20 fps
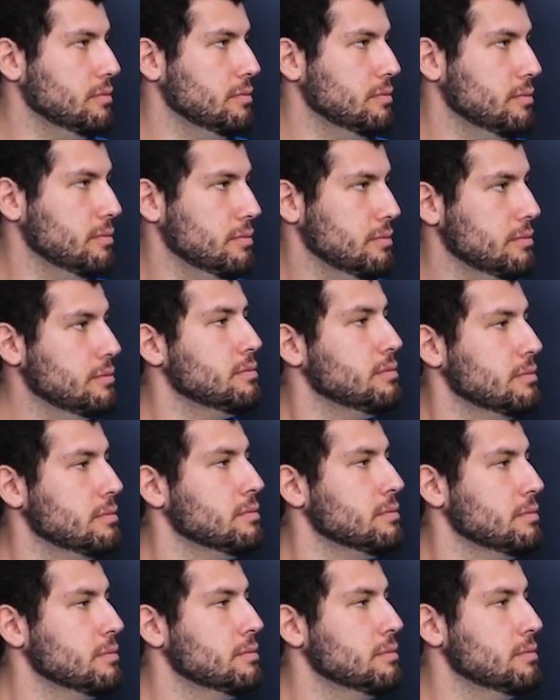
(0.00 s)

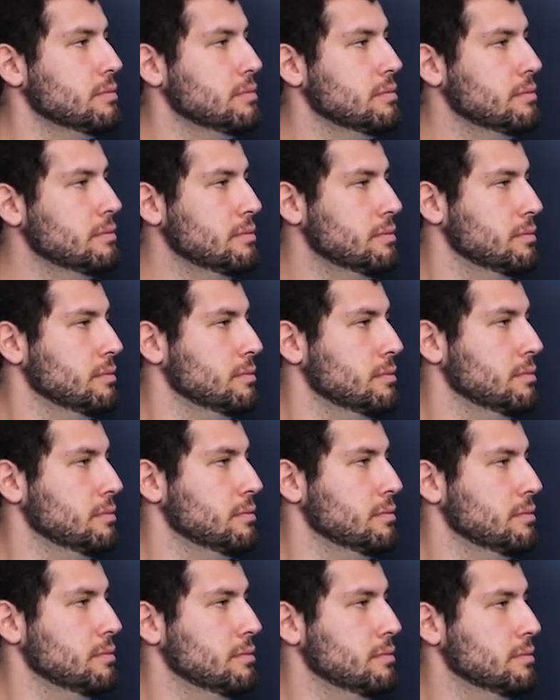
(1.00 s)

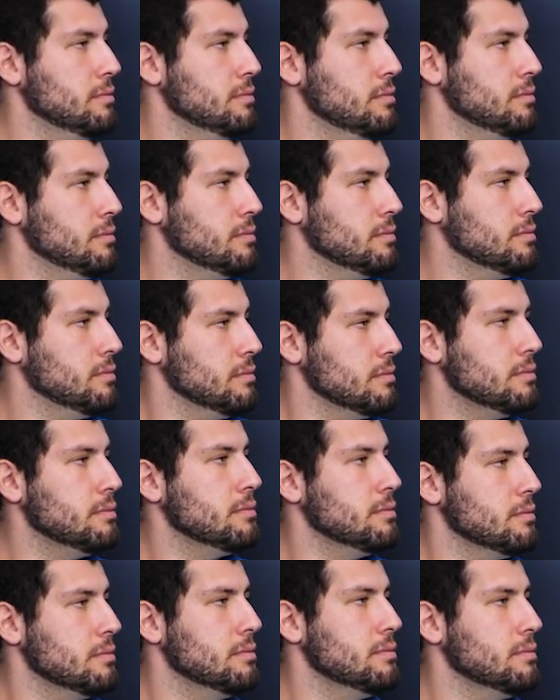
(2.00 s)

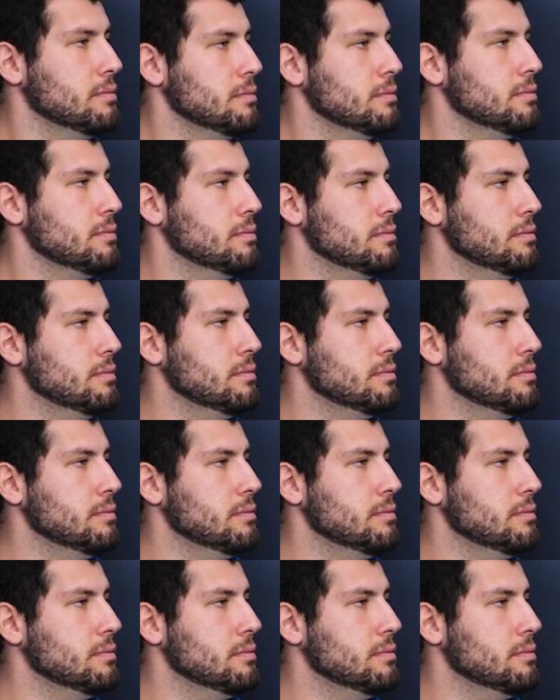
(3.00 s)
No words are spoken by the person on screen.